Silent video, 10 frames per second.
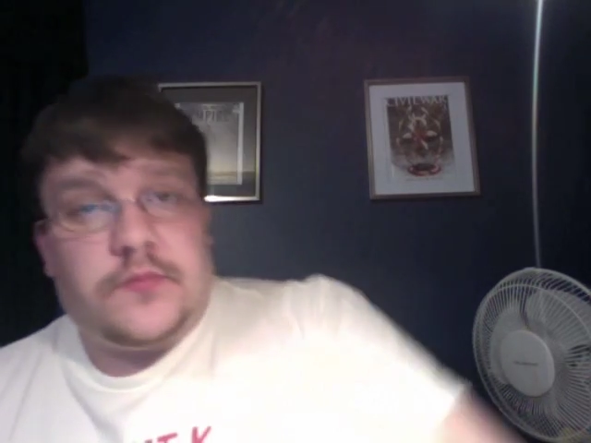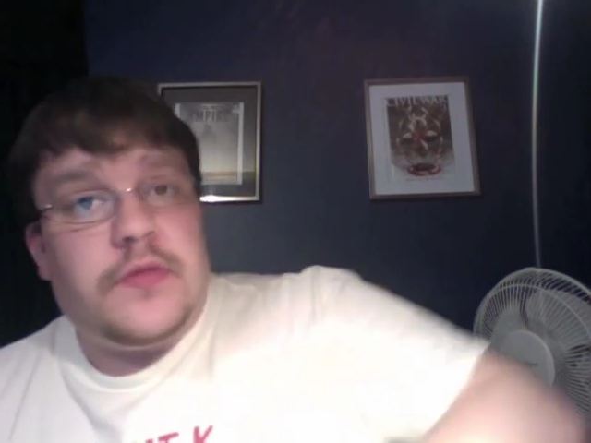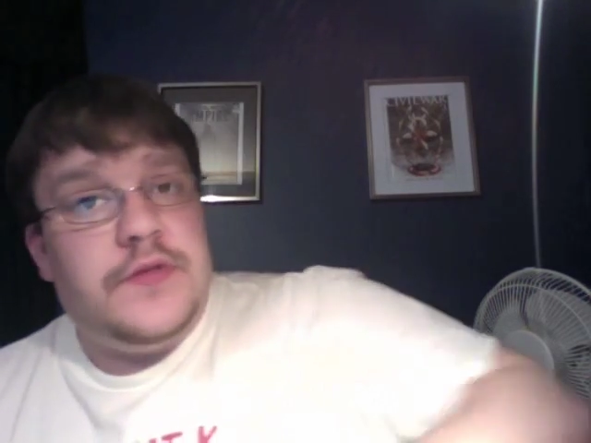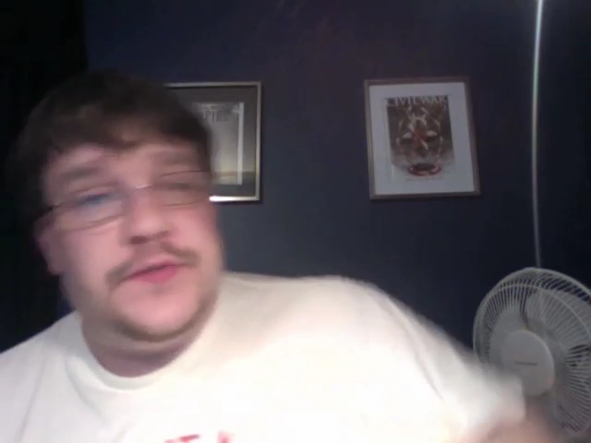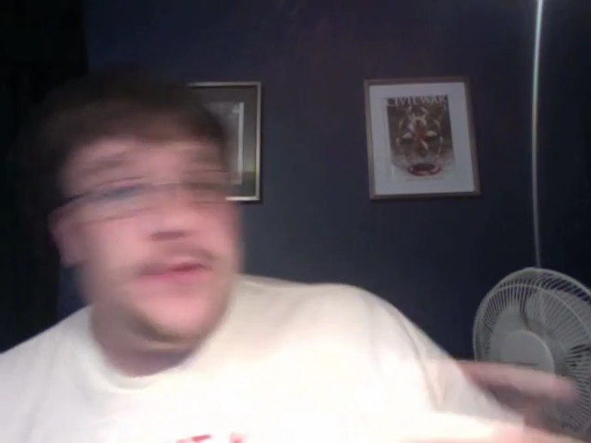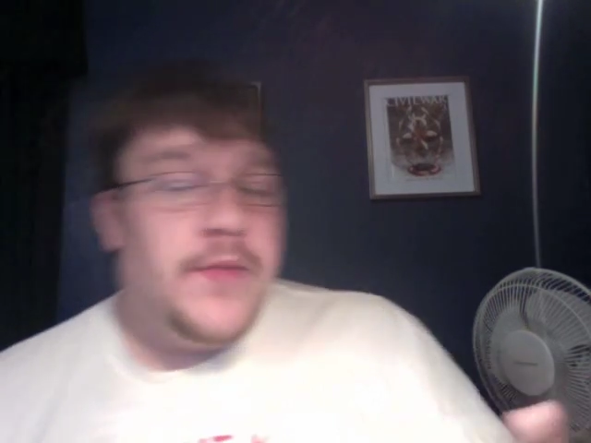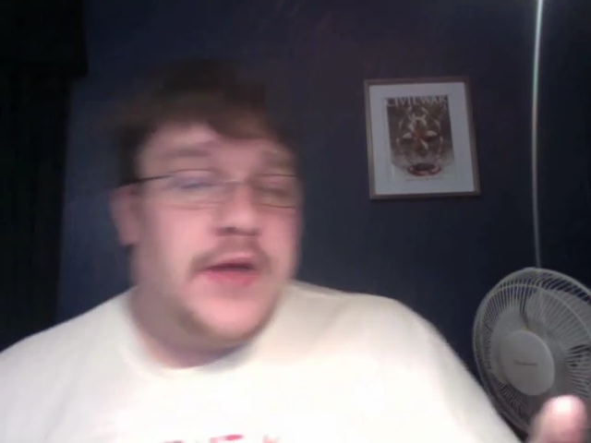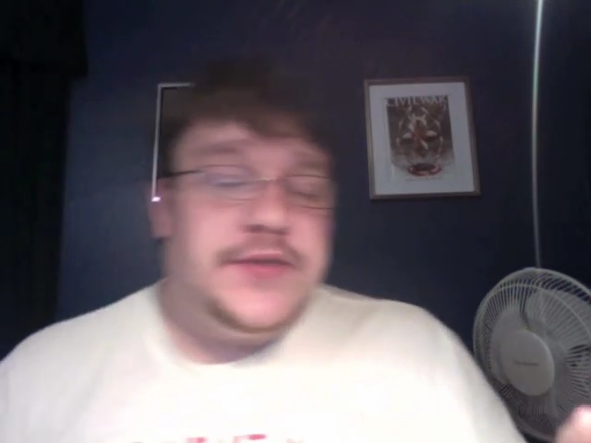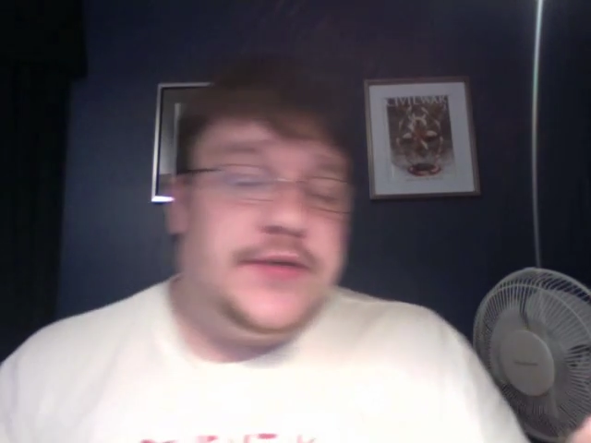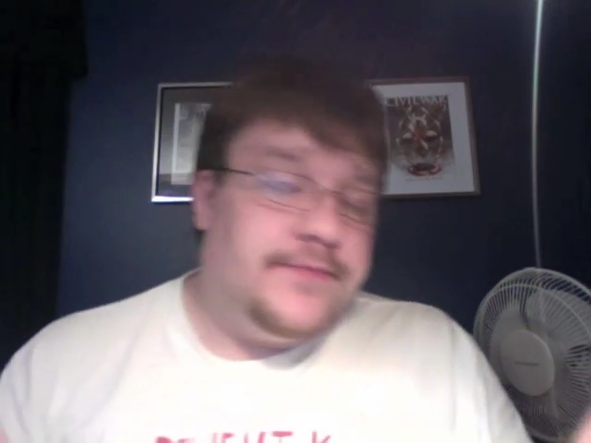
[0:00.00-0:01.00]
the smoke
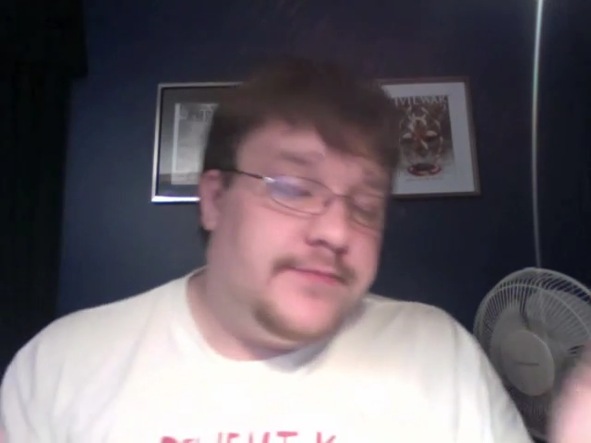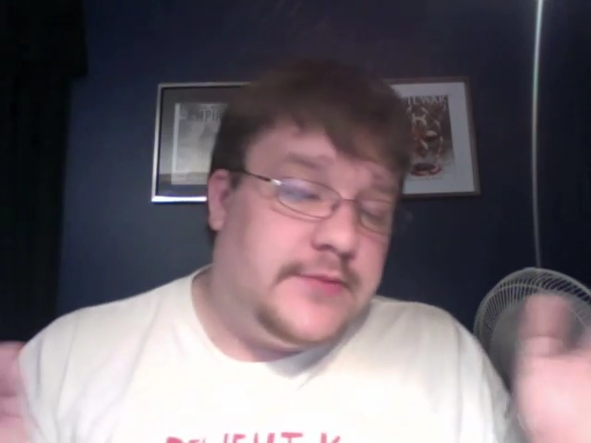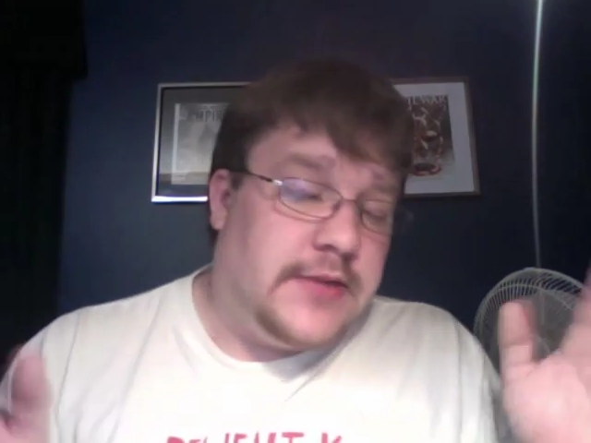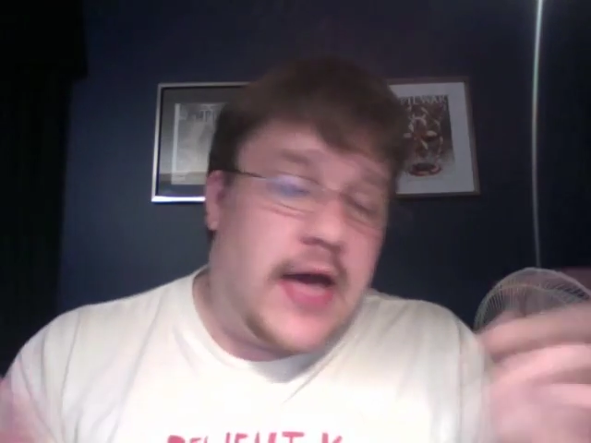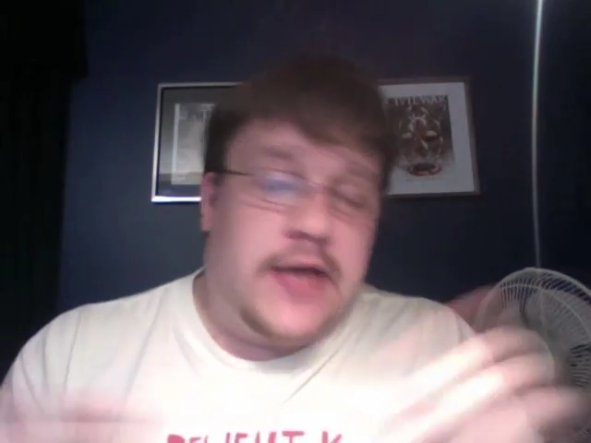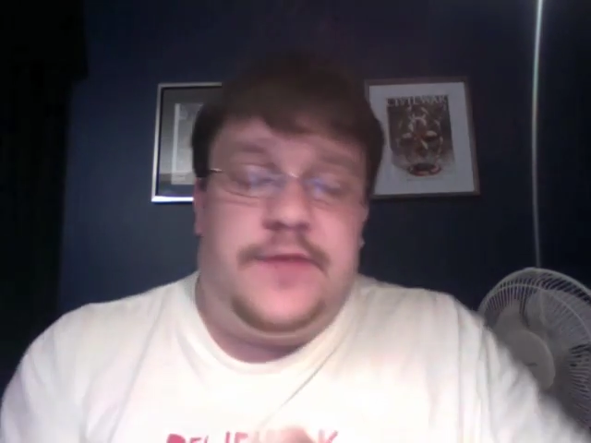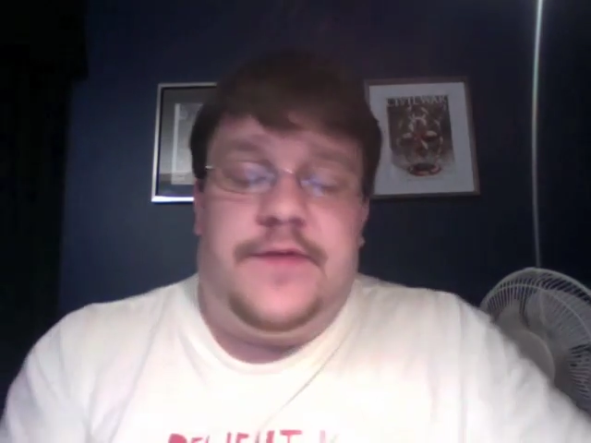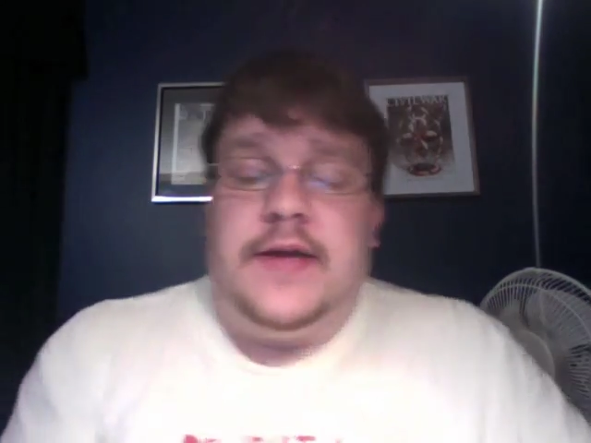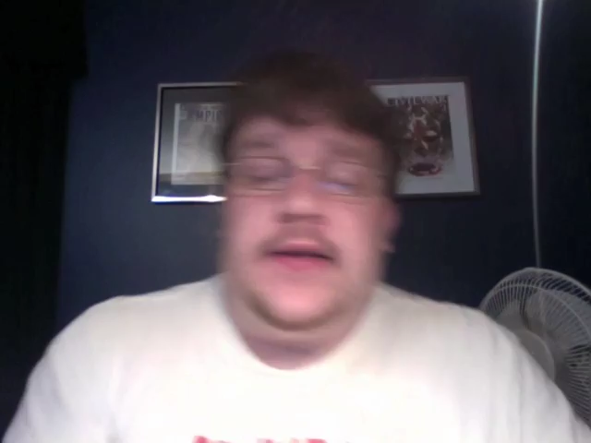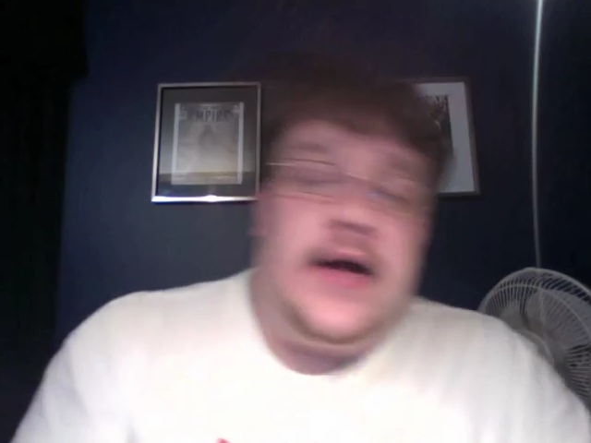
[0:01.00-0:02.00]
monster, Locke,
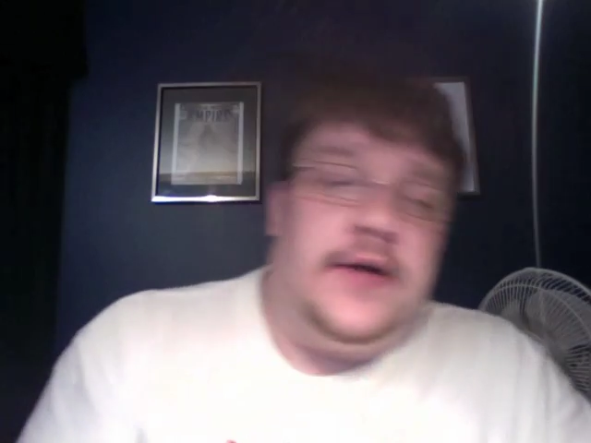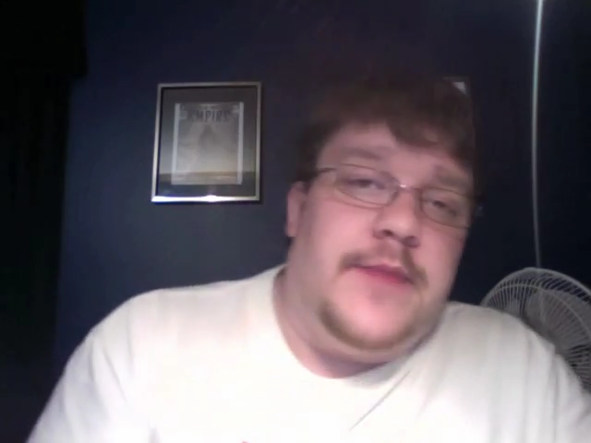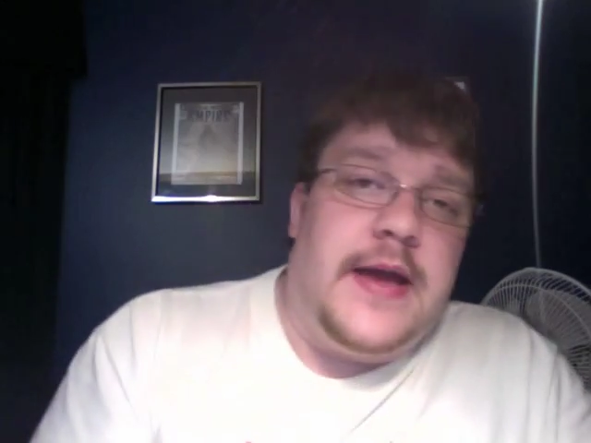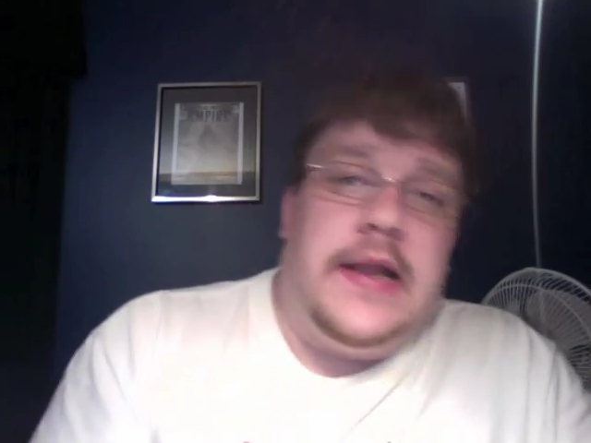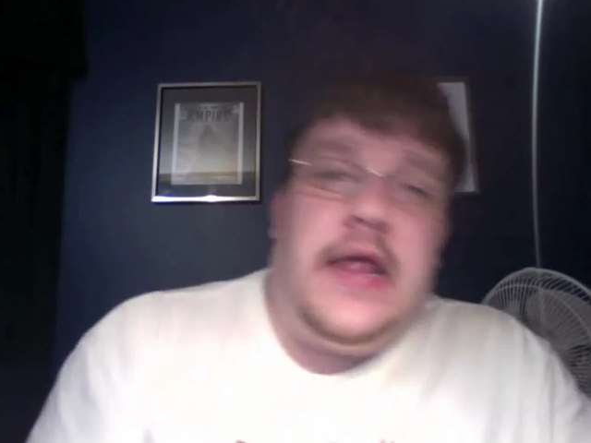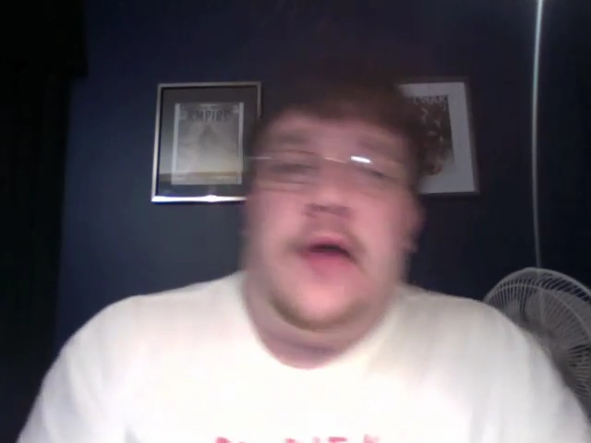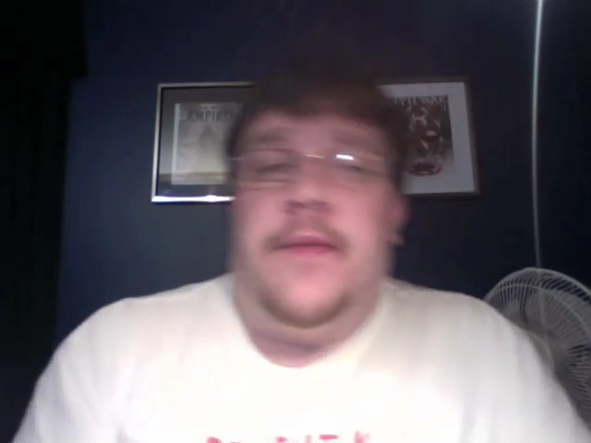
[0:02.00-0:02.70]
fake Locke, man in Locke,